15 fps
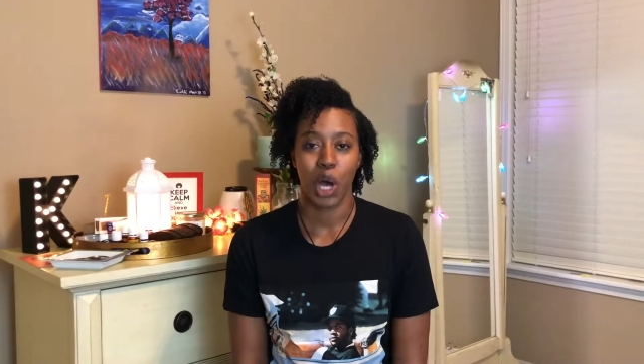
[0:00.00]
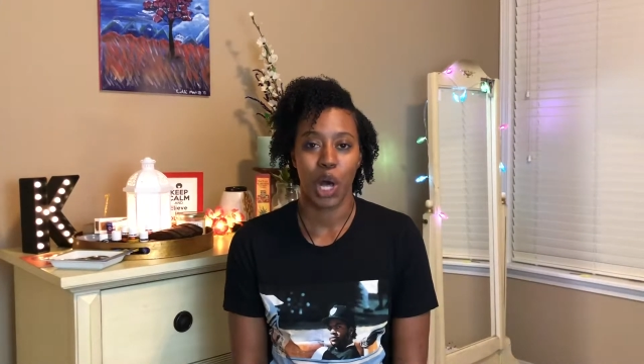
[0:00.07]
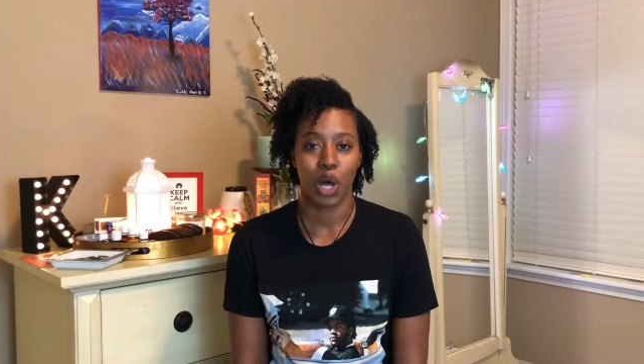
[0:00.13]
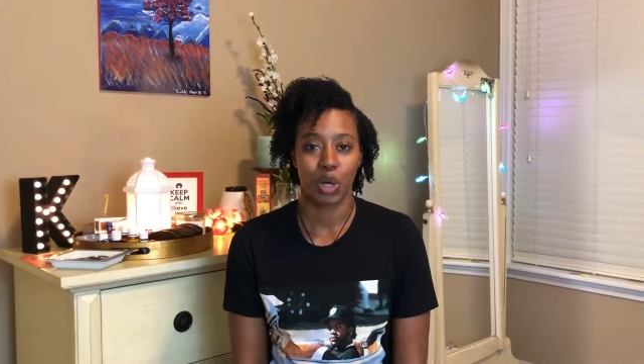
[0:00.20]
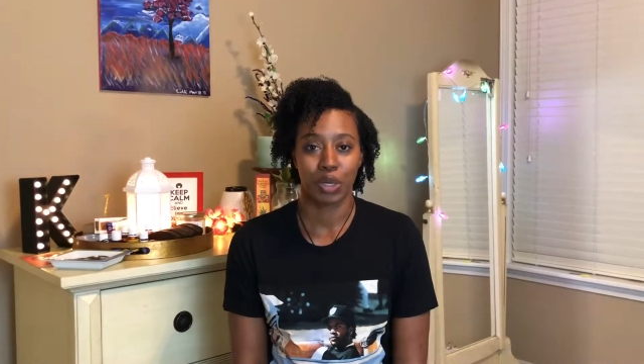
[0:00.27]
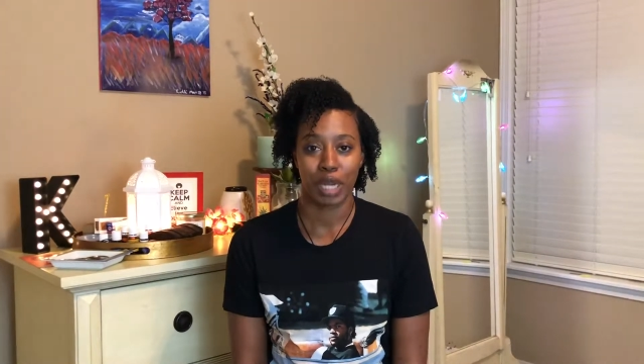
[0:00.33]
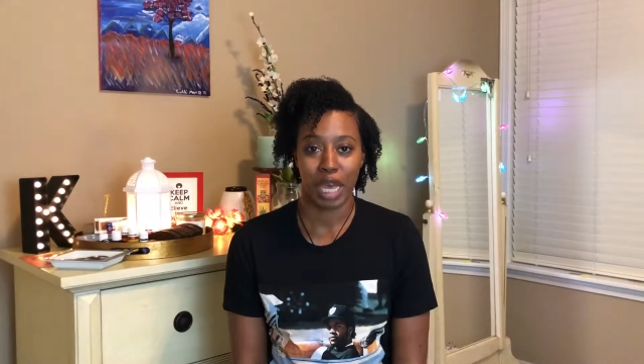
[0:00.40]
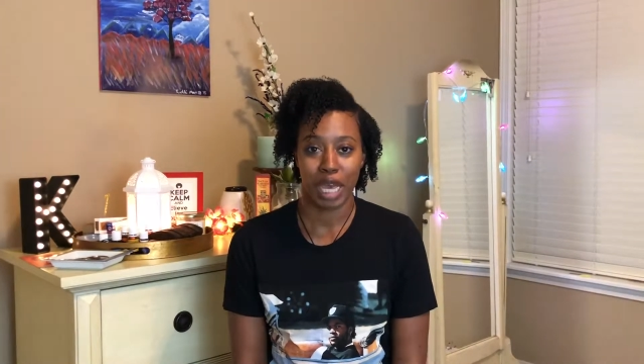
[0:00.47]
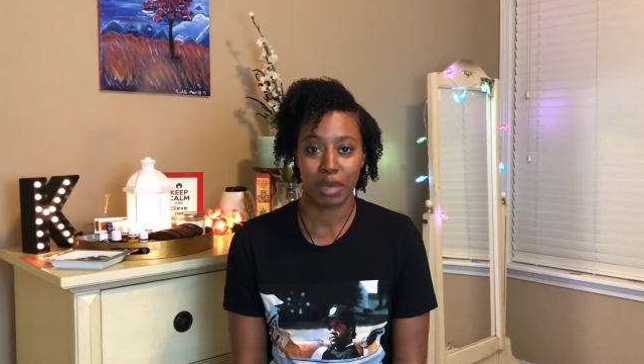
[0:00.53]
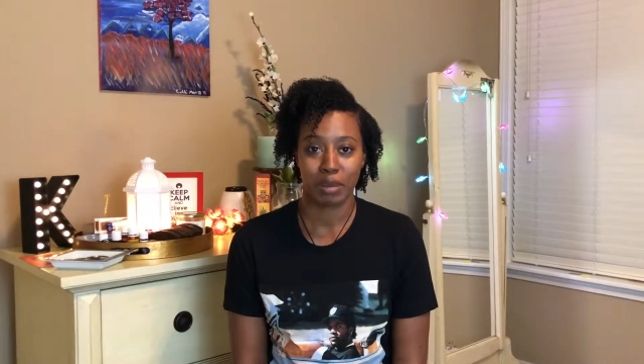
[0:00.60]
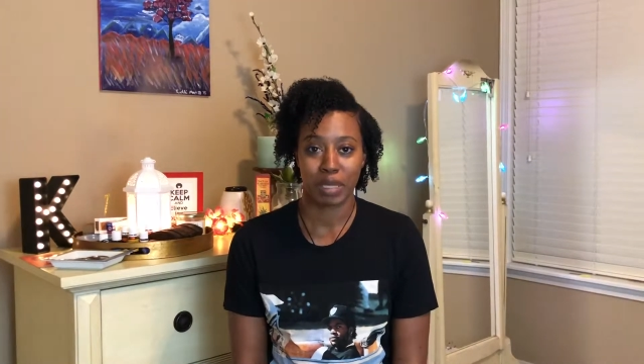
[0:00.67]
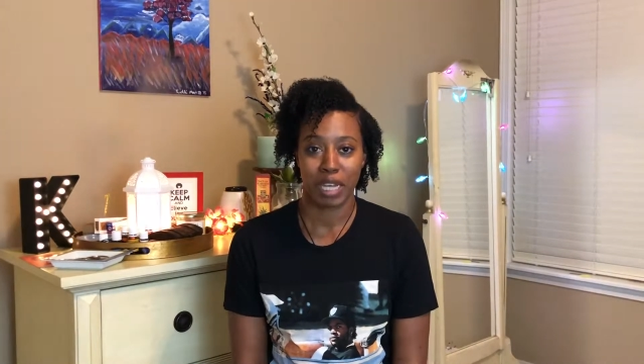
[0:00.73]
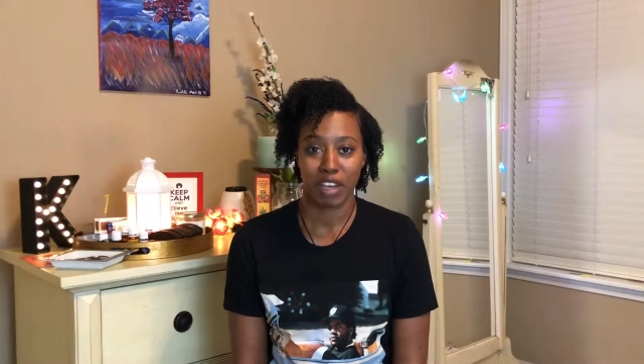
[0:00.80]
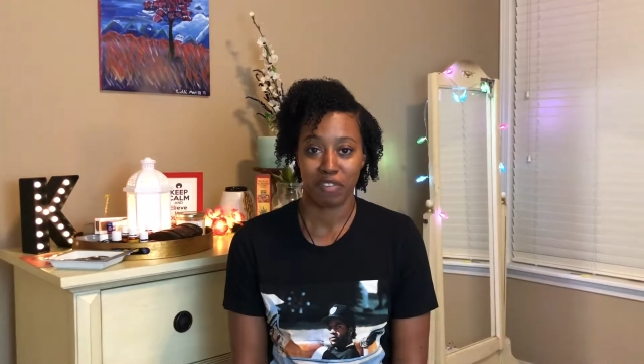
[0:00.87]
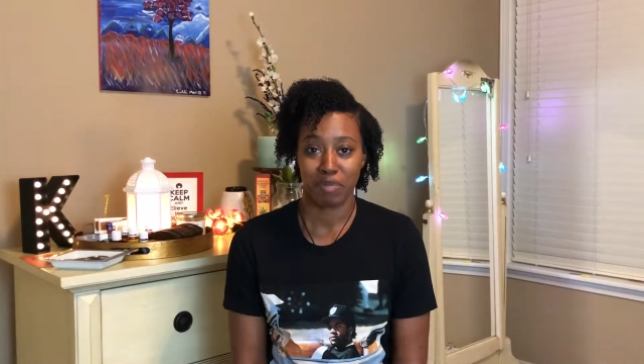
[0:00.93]
All
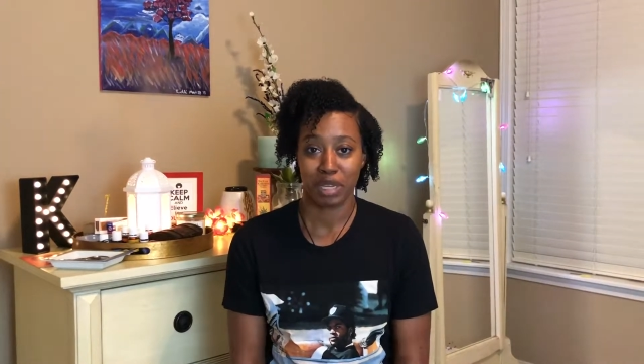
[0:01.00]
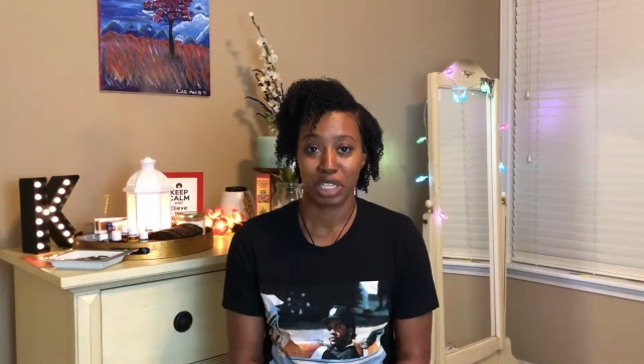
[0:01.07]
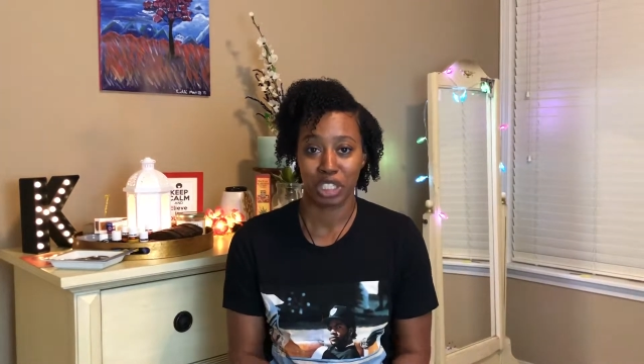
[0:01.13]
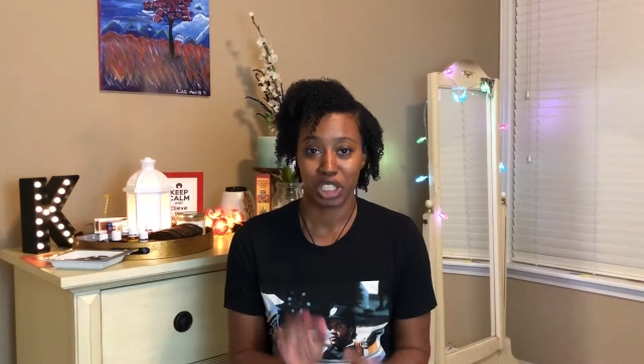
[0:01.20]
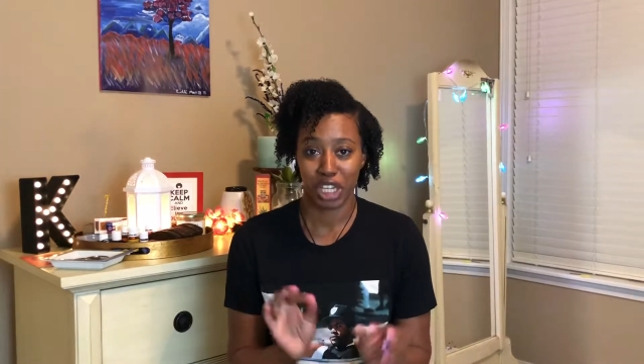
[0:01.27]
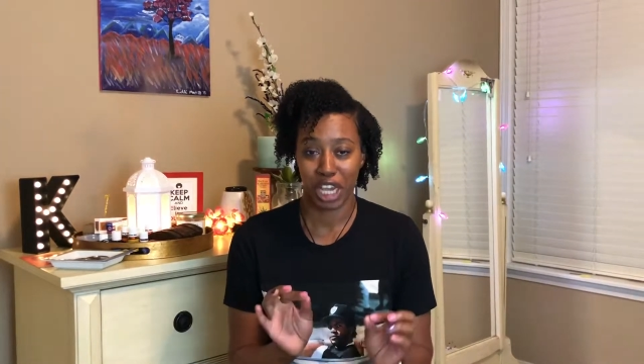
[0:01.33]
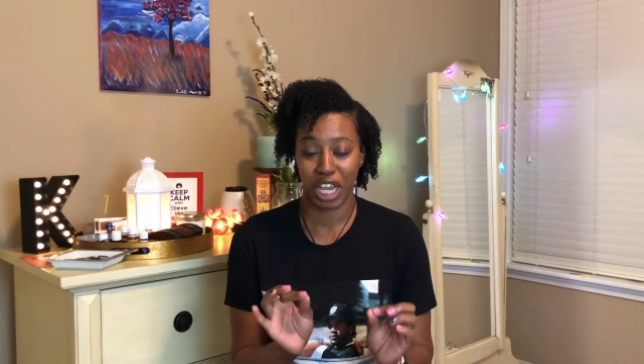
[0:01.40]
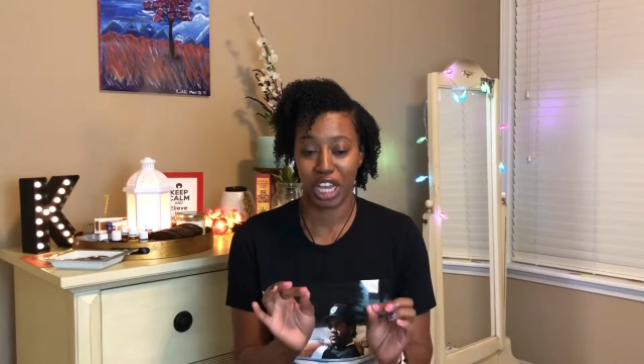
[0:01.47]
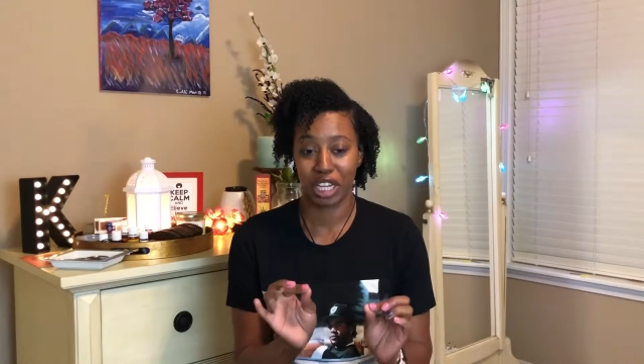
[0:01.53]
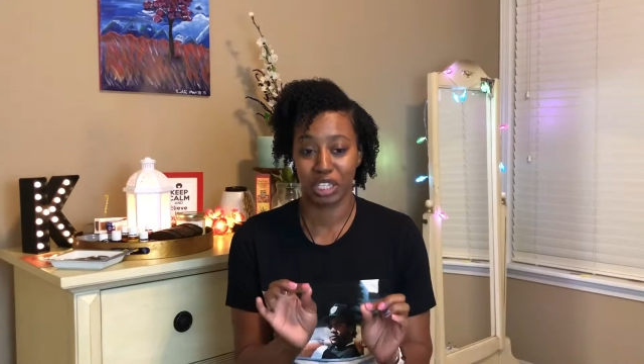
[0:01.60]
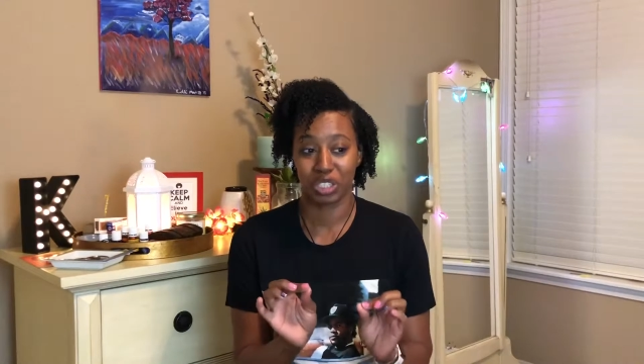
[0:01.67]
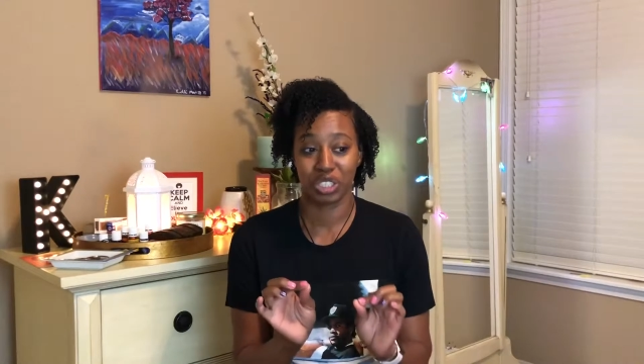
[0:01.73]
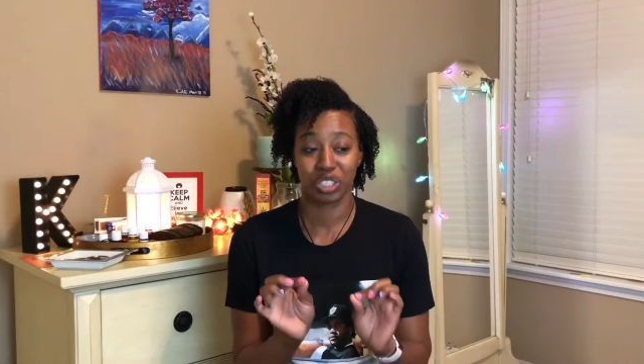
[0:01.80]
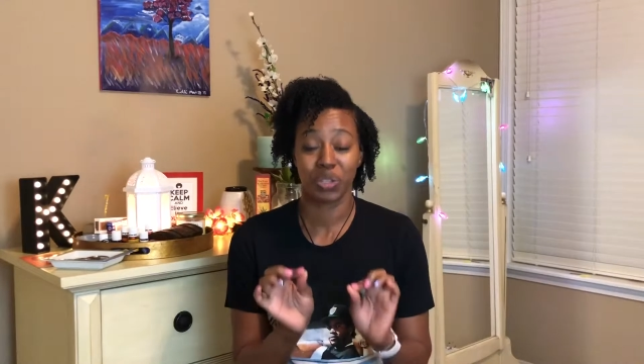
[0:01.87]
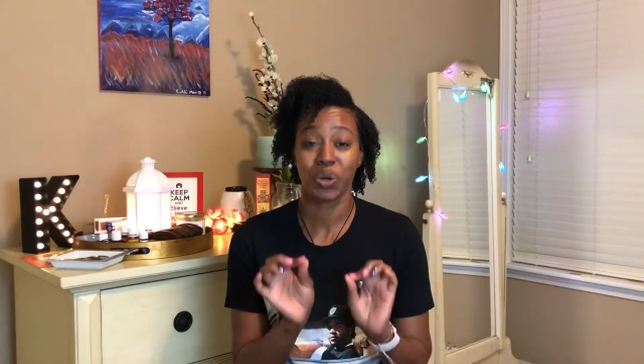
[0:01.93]
names have been
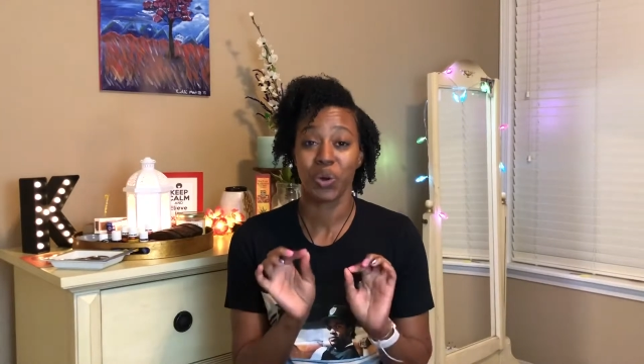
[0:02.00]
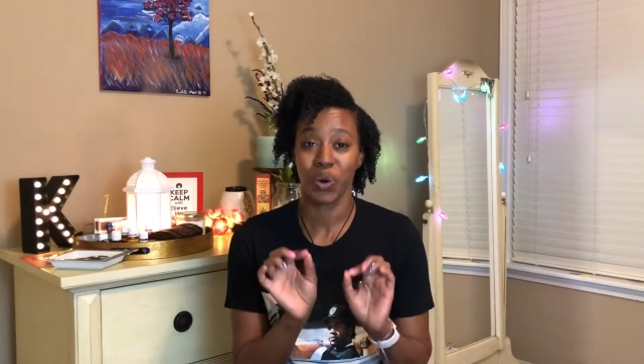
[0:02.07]
changed